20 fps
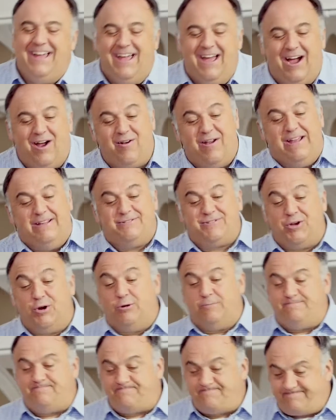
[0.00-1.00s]
All right,
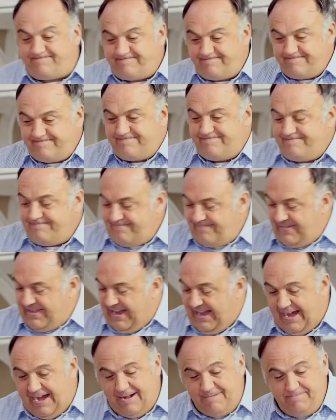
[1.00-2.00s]
so
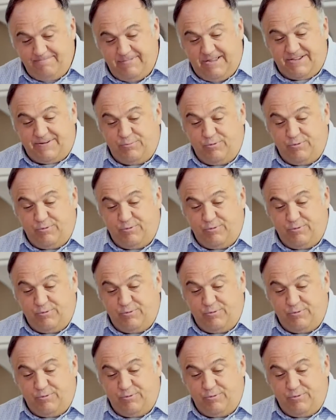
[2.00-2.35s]
let's